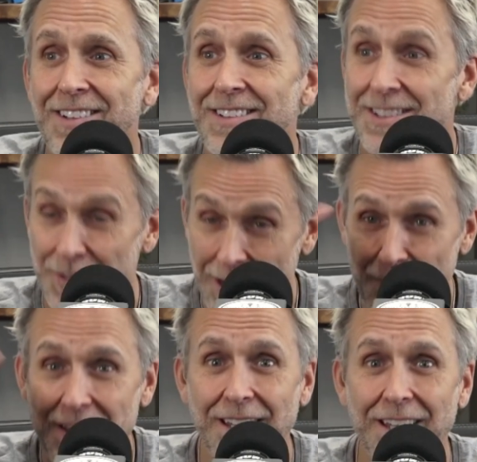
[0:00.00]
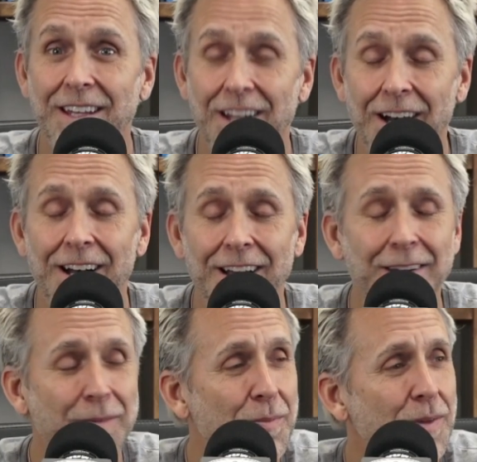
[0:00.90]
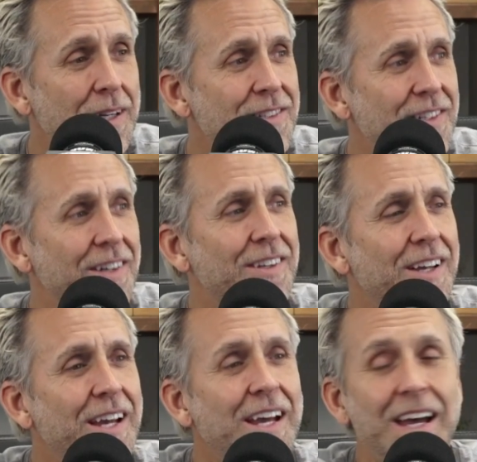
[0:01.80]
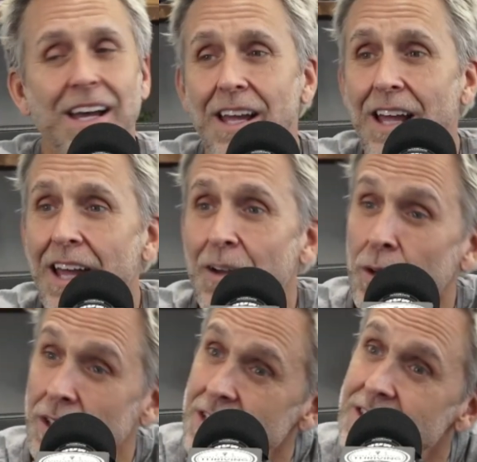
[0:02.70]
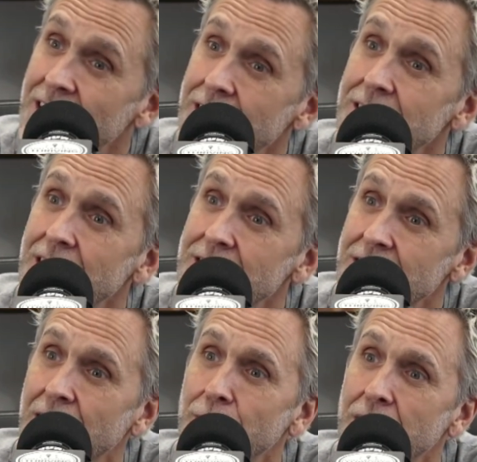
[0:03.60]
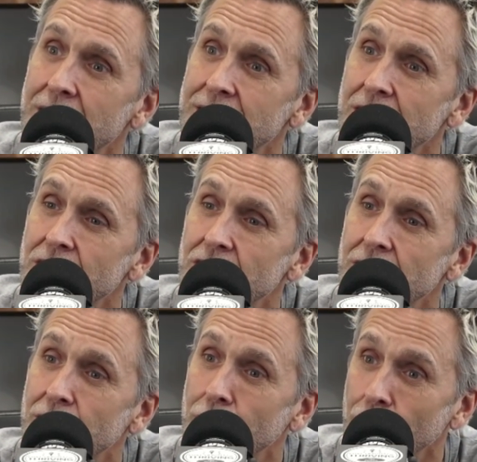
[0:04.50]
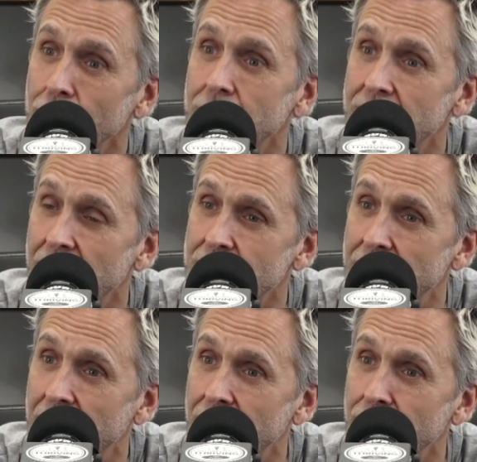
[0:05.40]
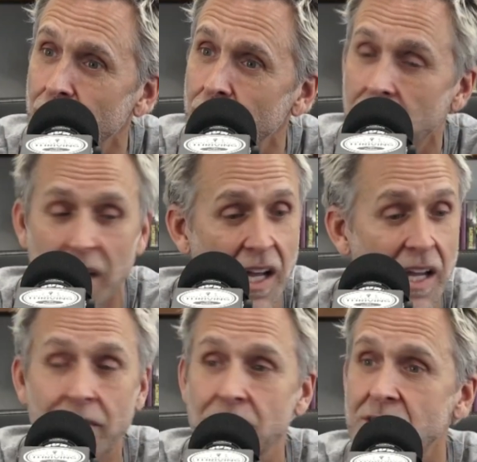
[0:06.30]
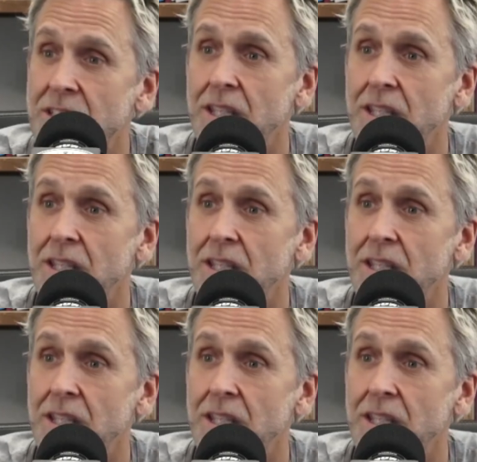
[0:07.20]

This is what I'm thinking and awing my brains out. Within 10 days of that meditation, Korn texts me out of nowhere. I haven't seen